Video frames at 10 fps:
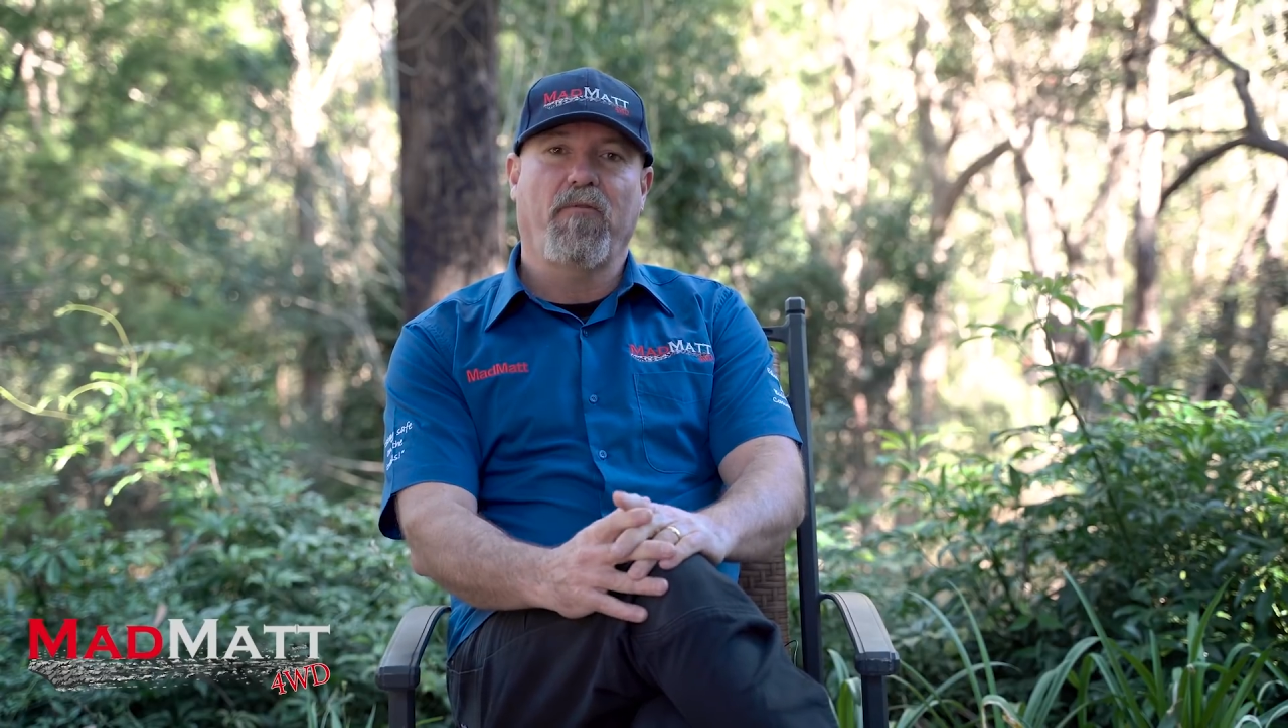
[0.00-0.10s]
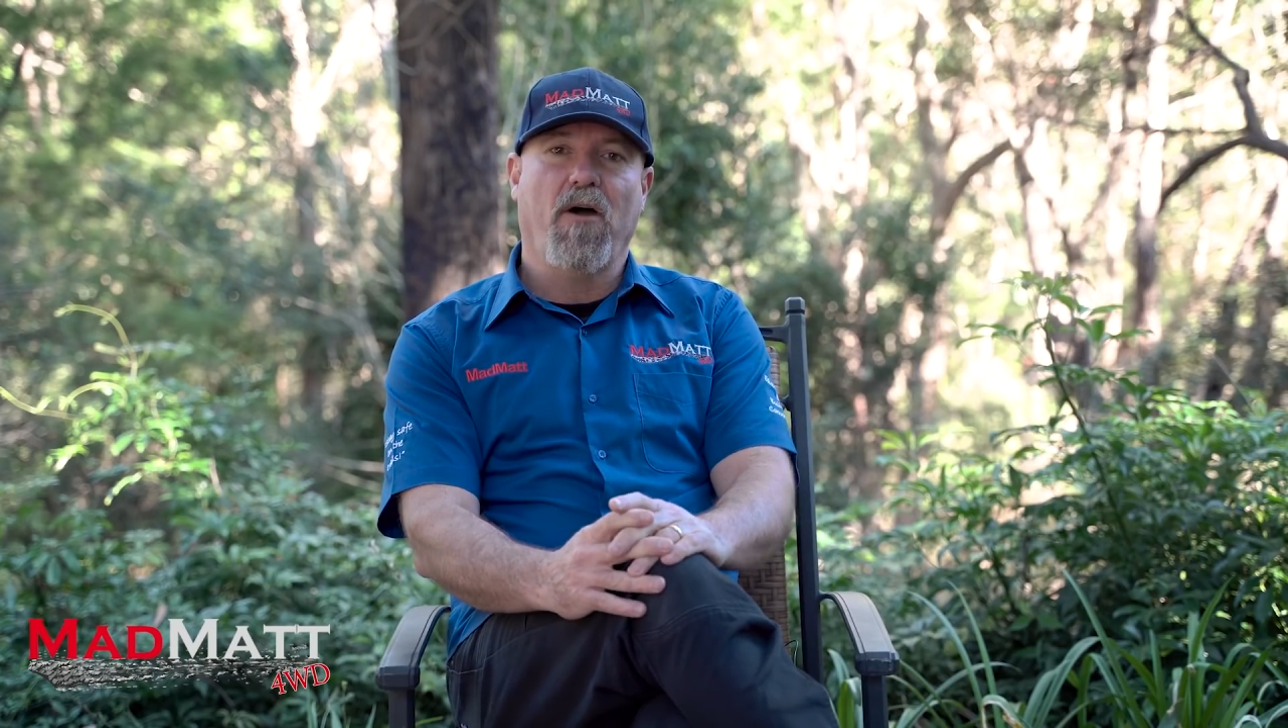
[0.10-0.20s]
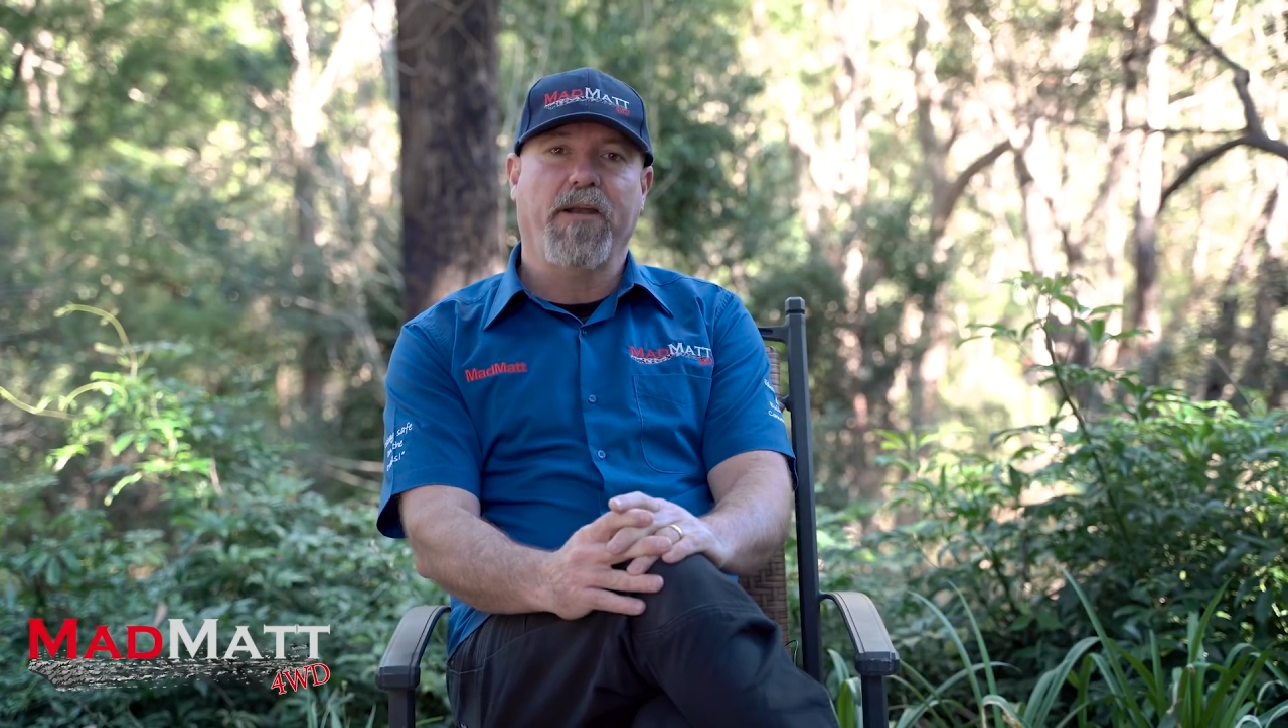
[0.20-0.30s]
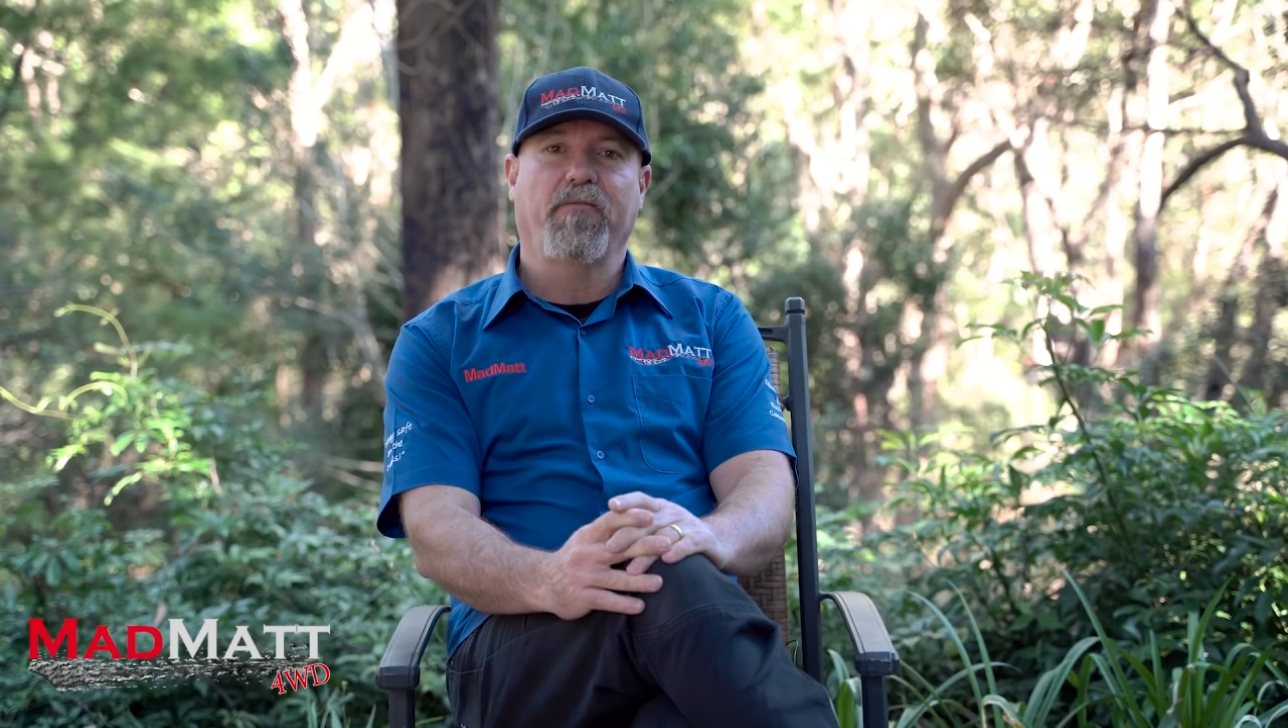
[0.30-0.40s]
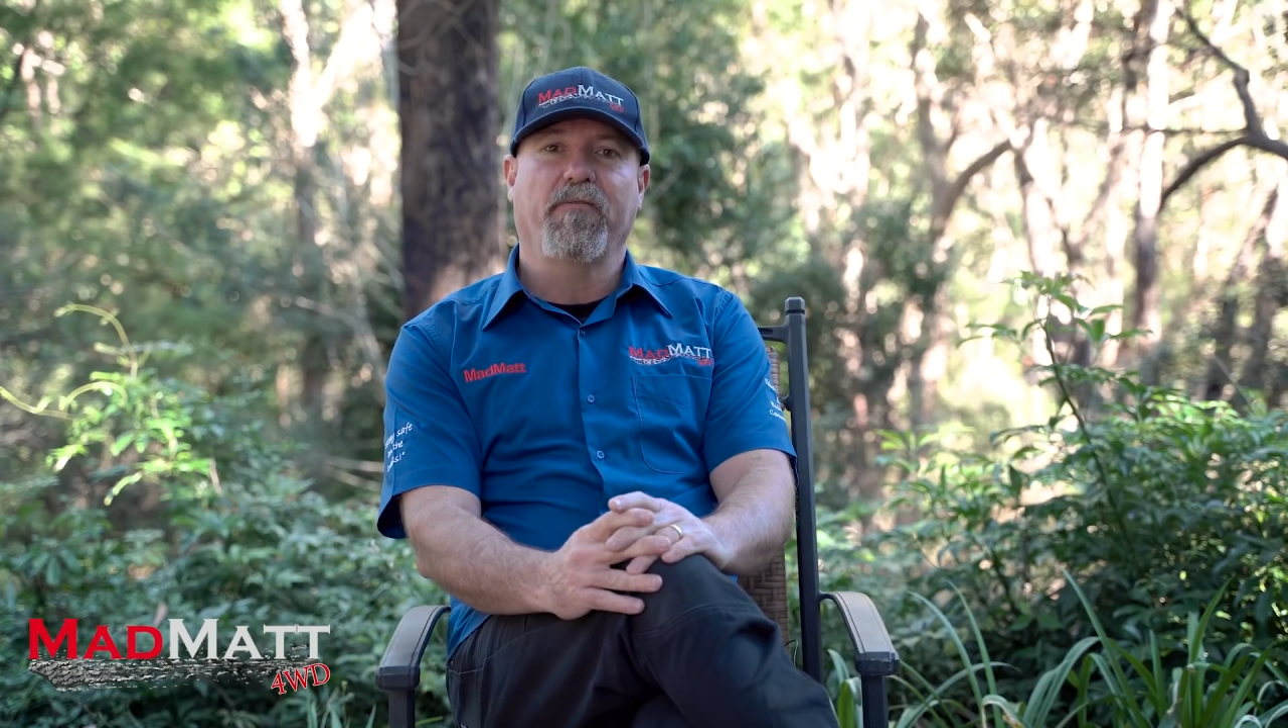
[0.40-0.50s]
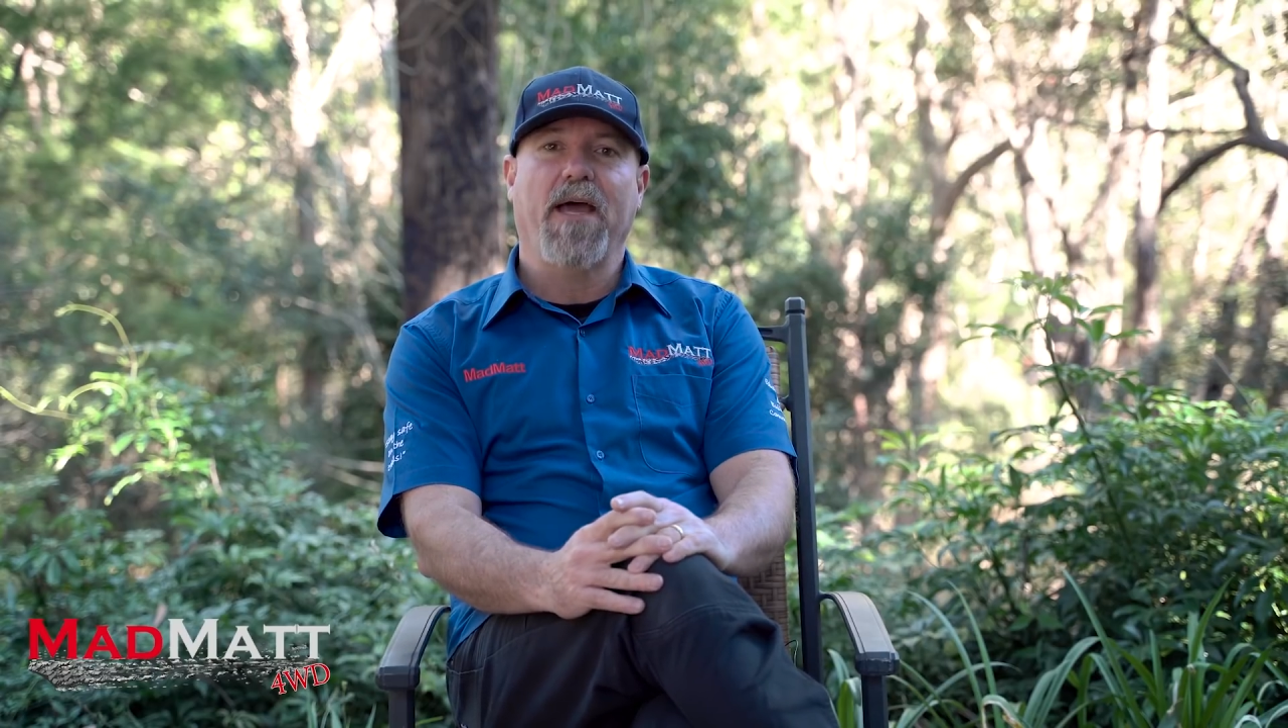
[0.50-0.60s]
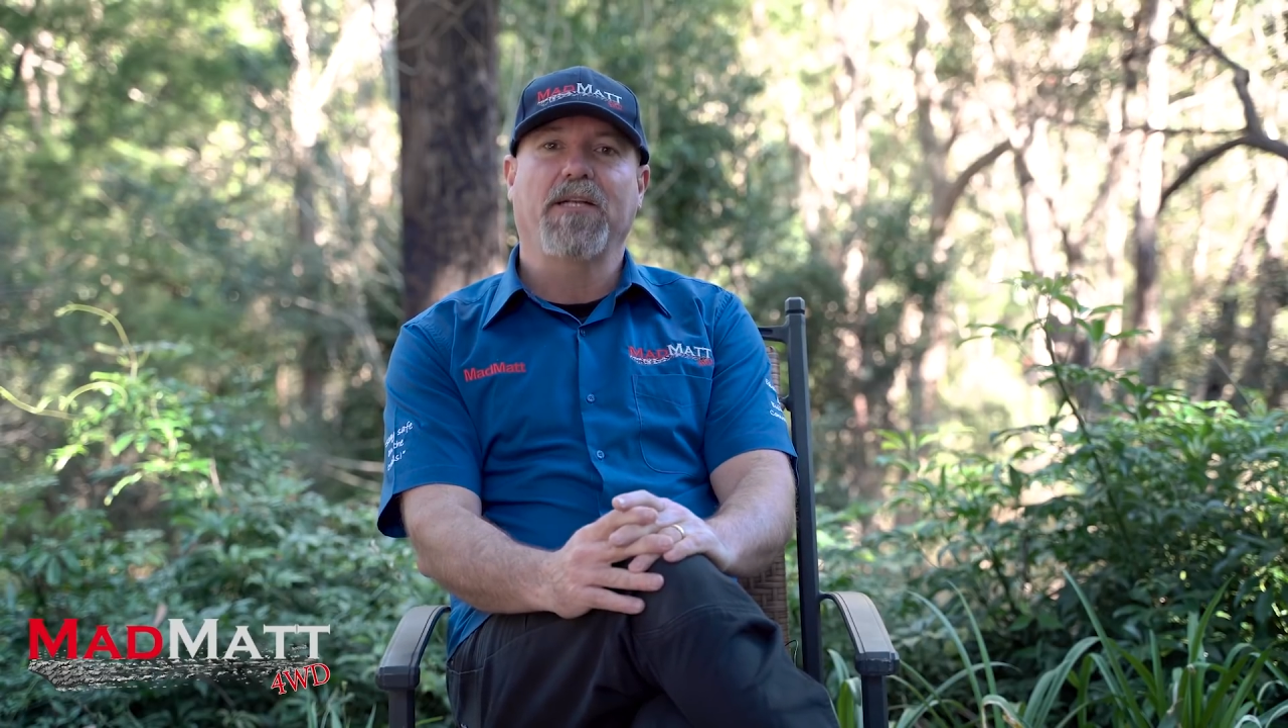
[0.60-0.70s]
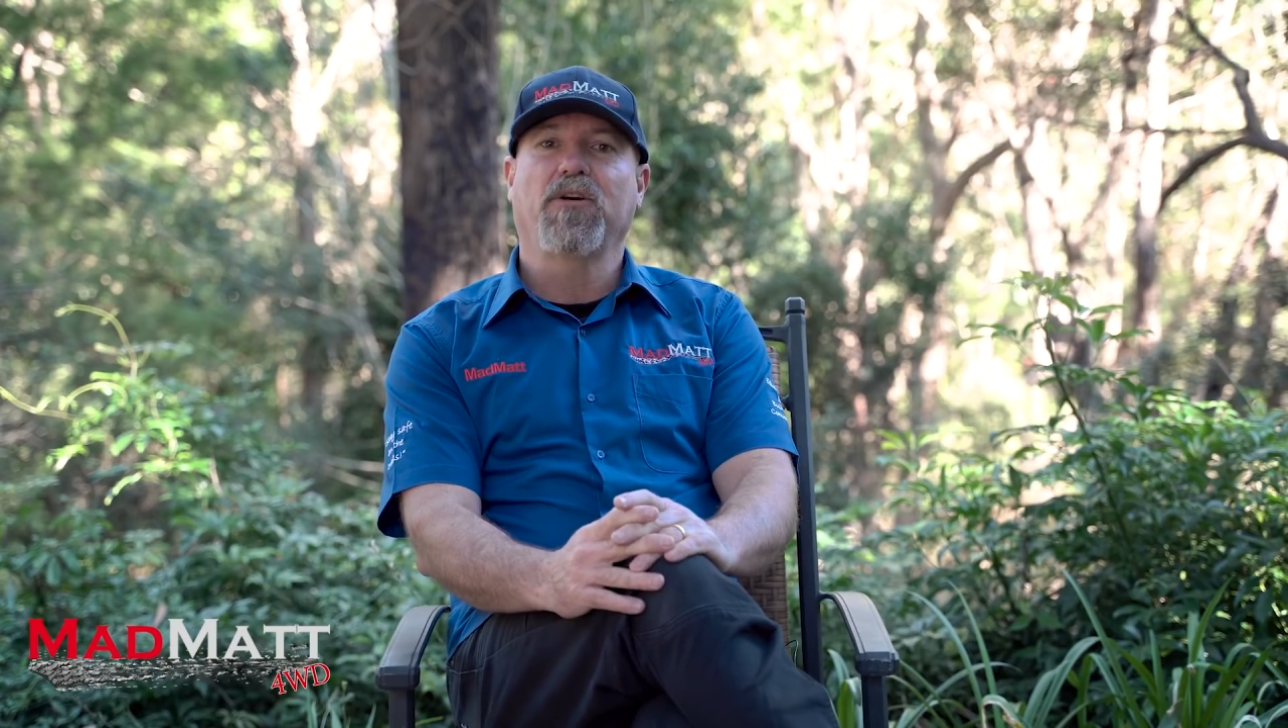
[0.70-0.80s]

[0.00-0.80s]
writer of that,